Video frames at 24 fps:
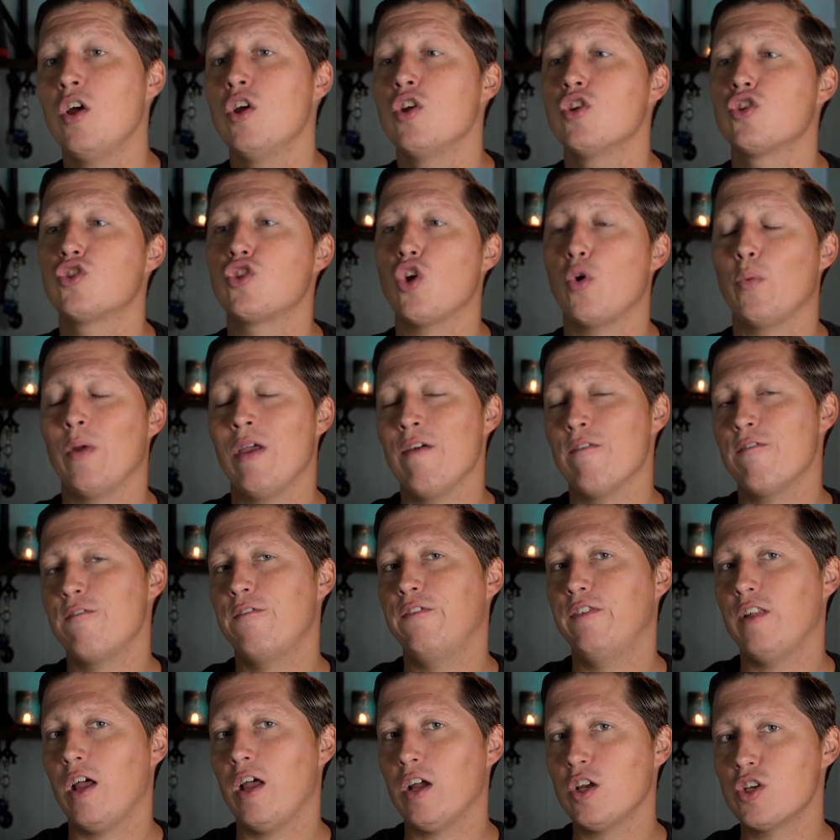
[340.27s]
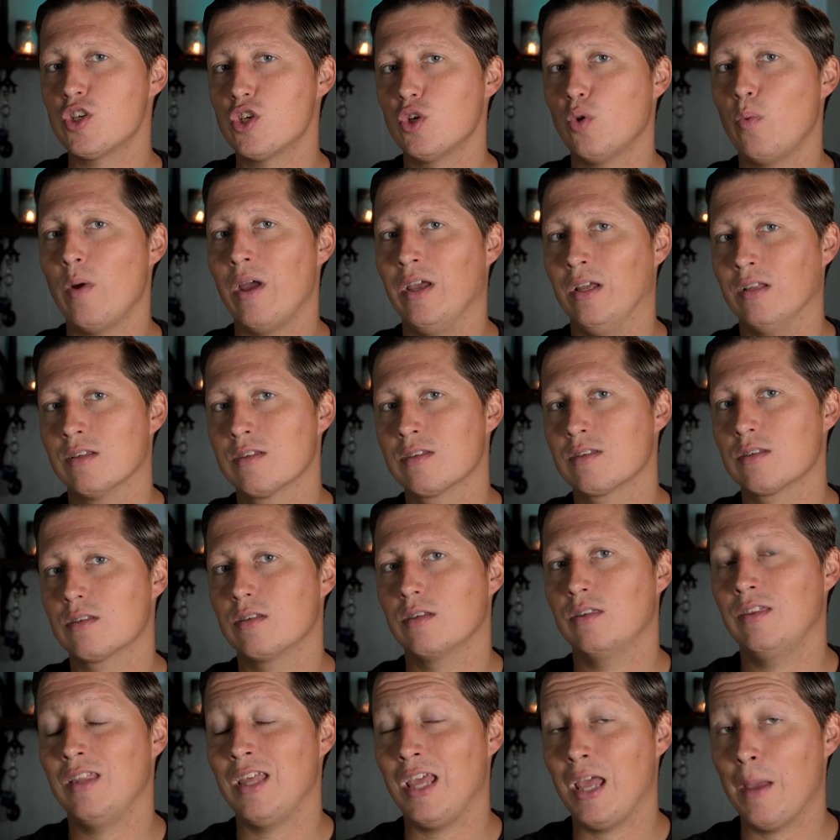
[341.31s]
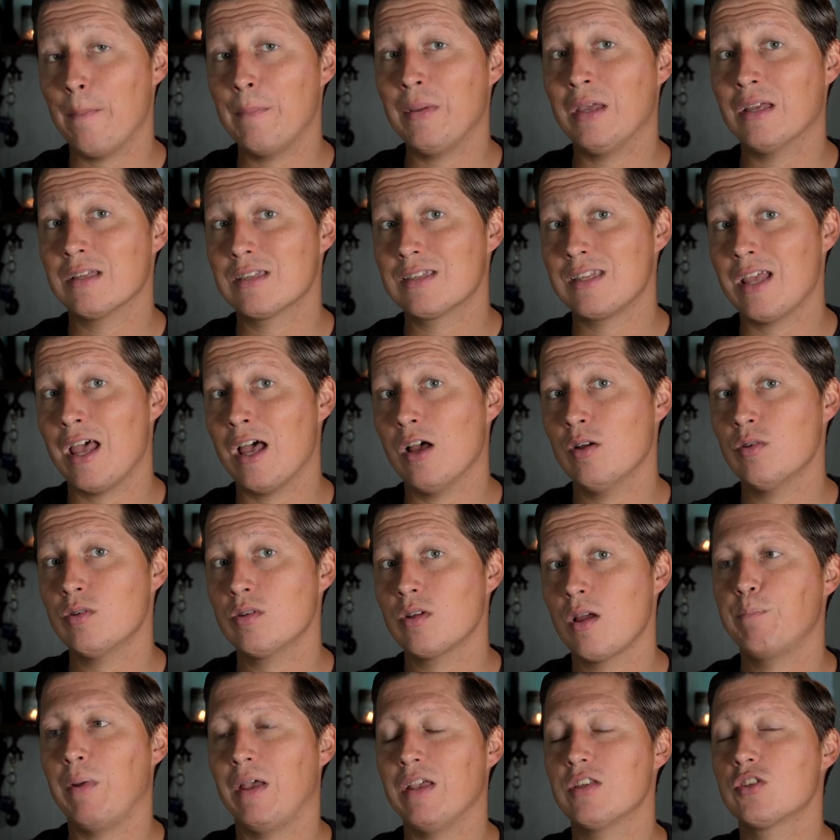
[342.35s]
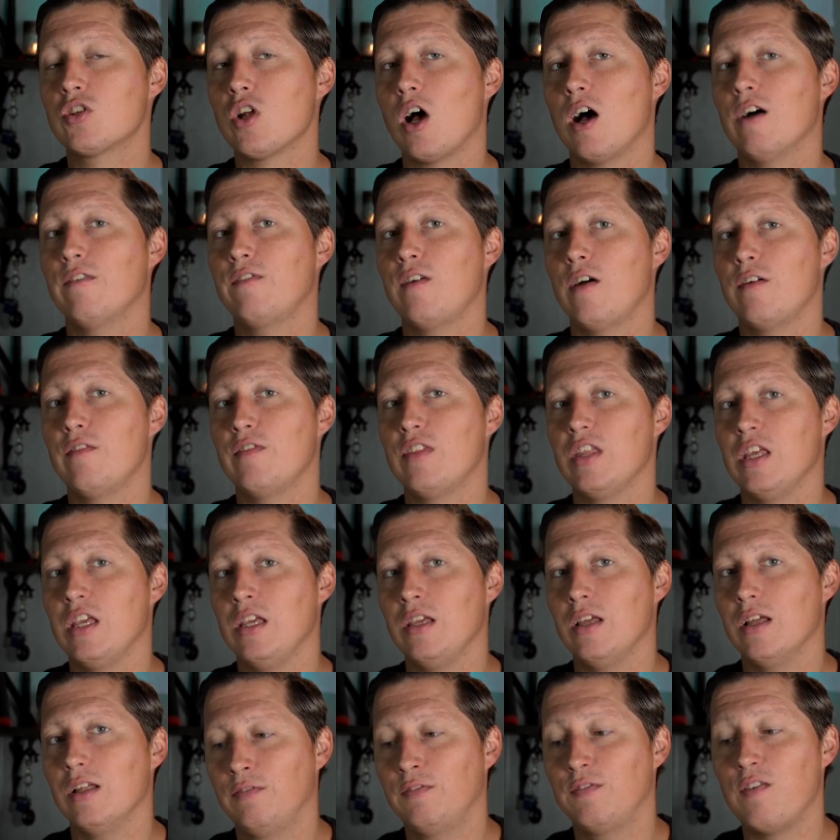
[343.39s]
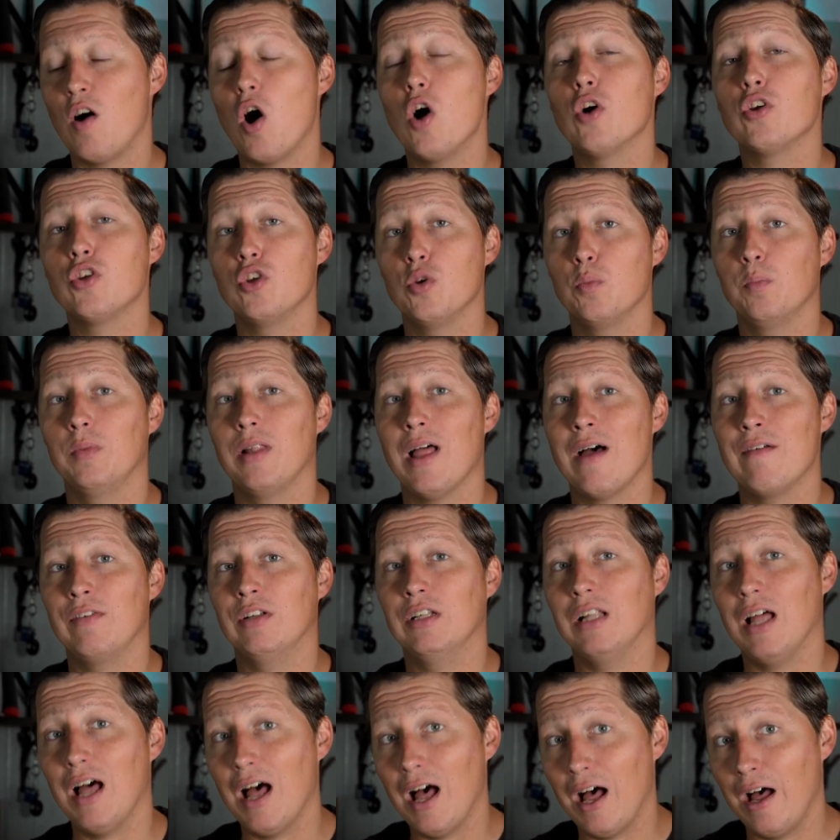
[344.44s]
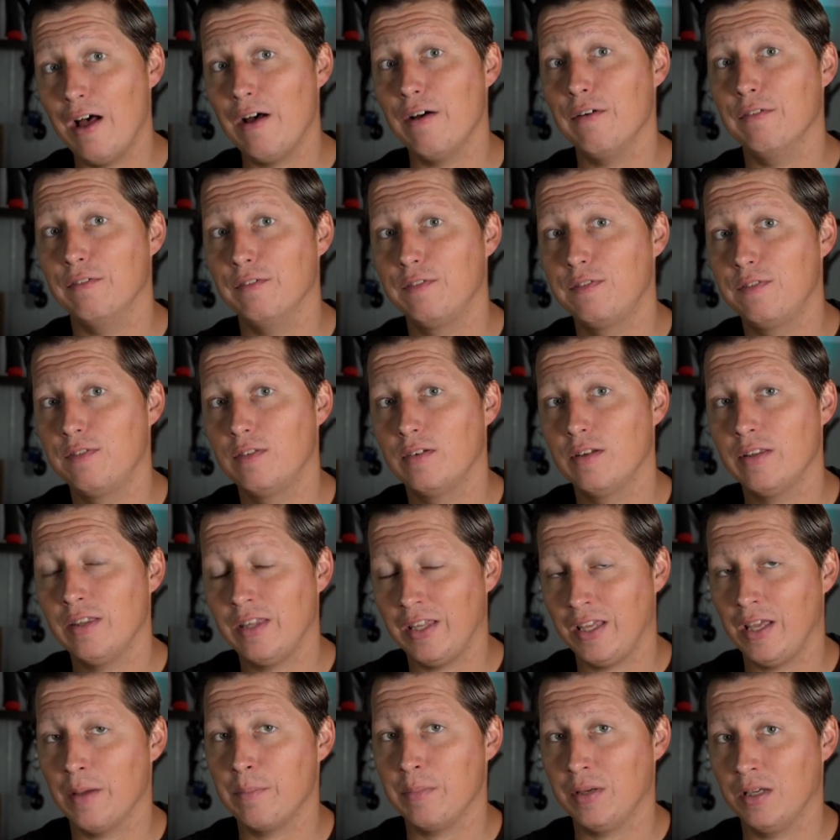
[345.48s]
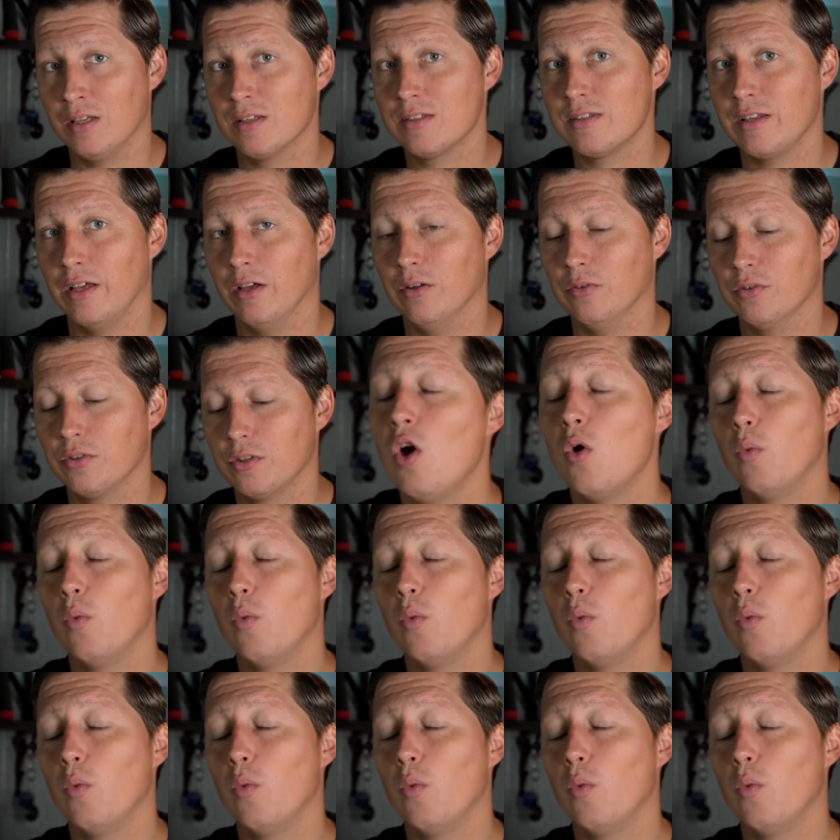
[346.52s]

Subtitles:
So it fluctuates the ambient sound based off of the volume level of the ambient sound.